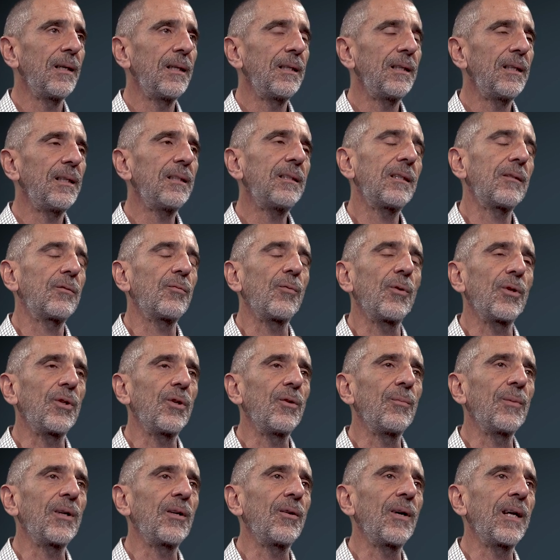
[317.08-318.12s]
This is what
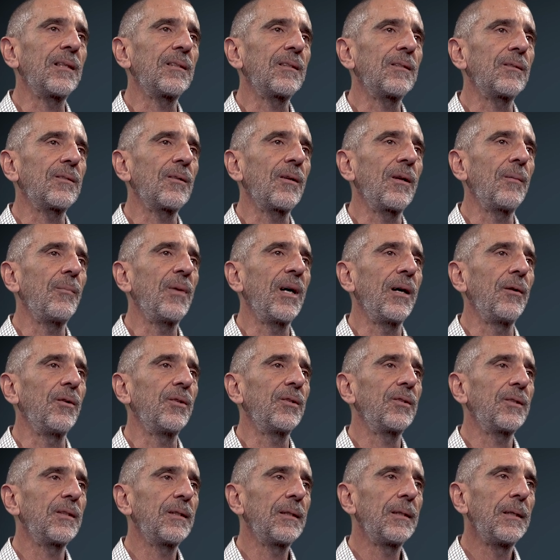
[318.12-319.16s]
human rights is all
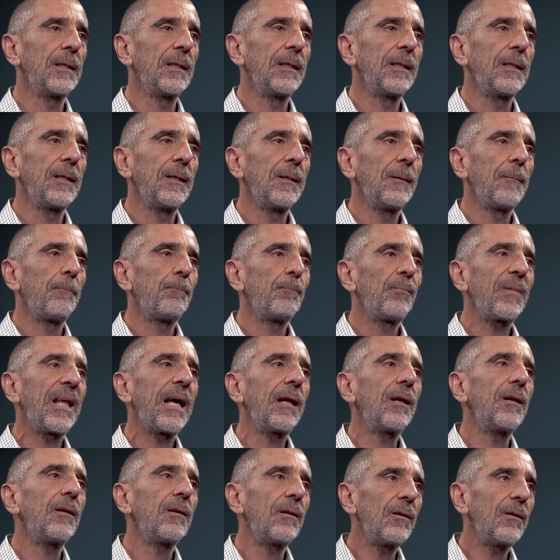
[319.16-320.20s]
about.
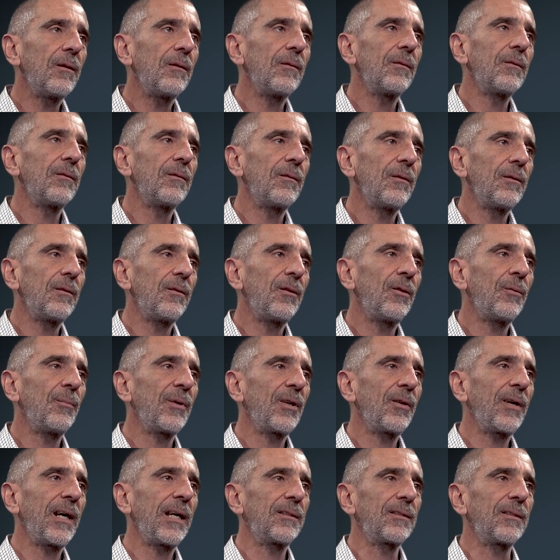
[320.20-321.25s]
Then, human
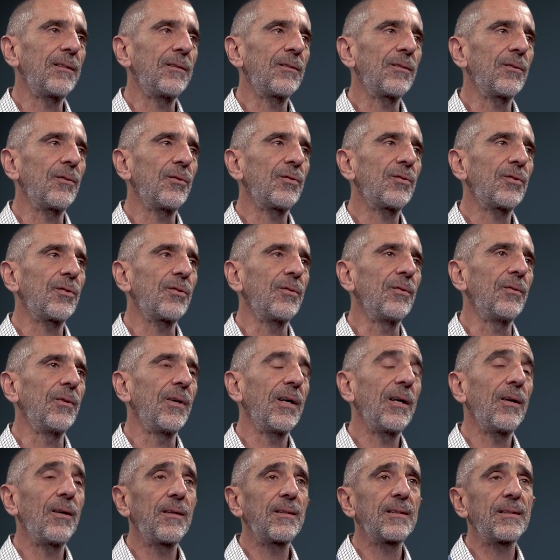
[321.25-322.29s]
rights is also
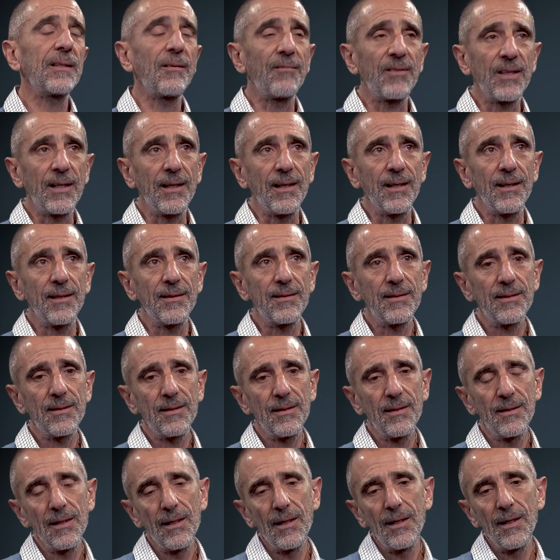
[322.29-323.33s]
something else.
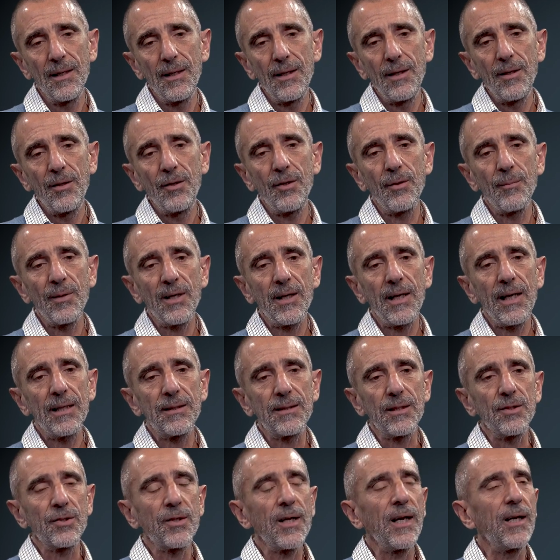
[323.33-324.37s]
Human rights
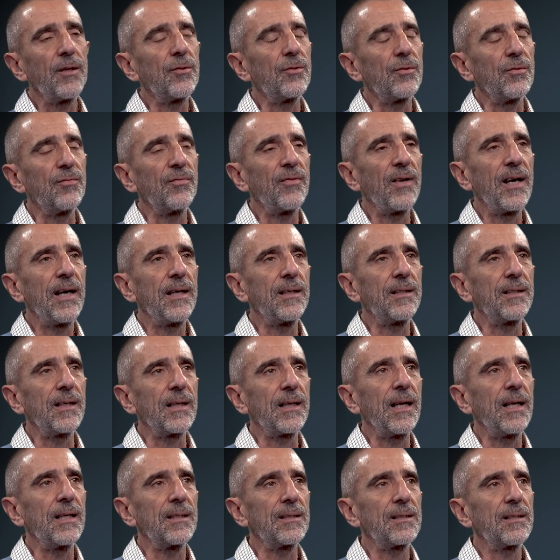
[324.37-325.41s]
is trying to fight
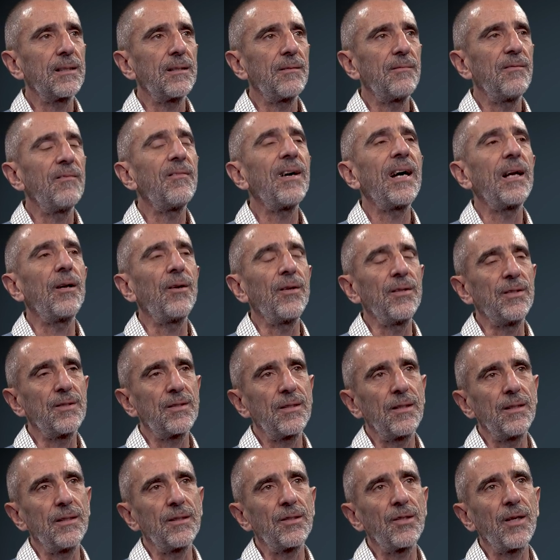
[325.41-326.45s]
against violence,
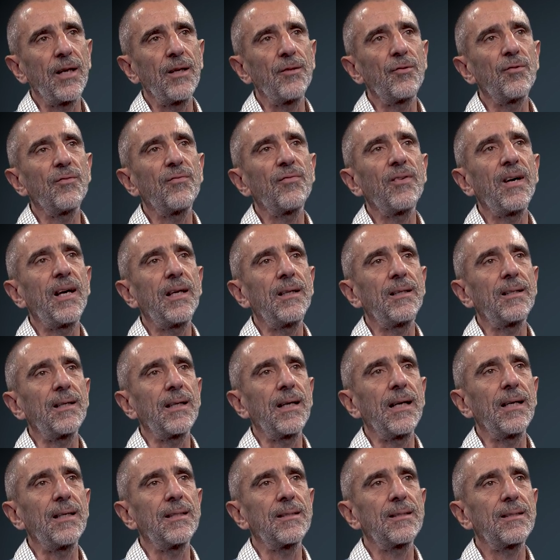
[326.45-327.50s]
is trying to fight
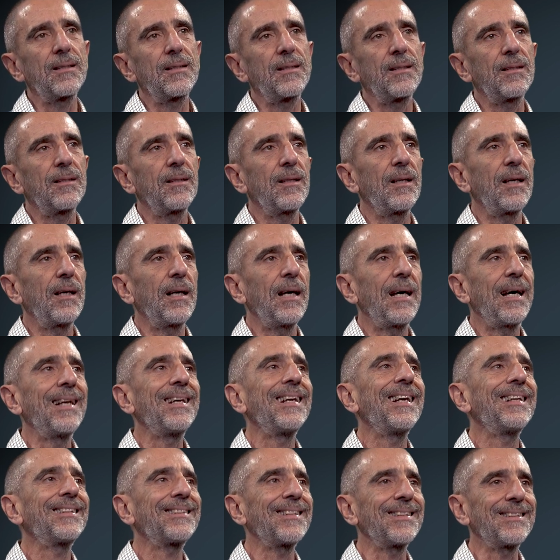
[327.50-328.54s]
against
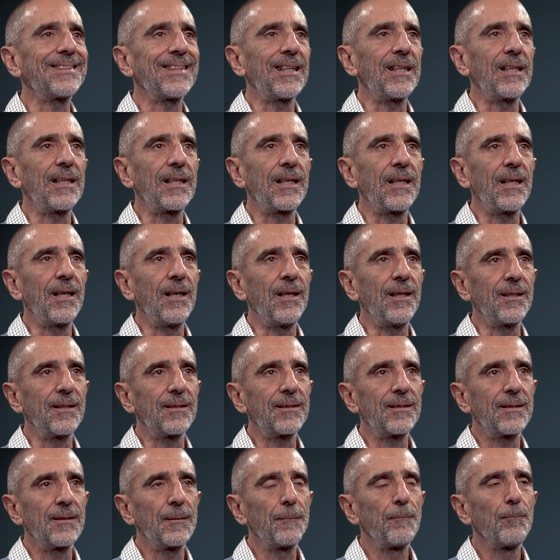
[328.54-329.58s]
unnecessary
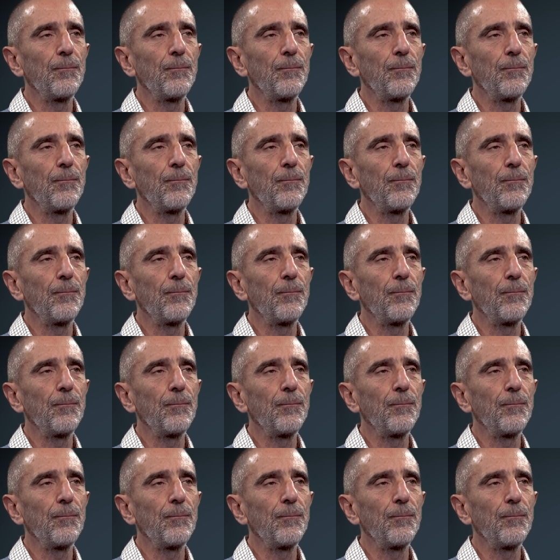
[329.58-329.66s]
killings,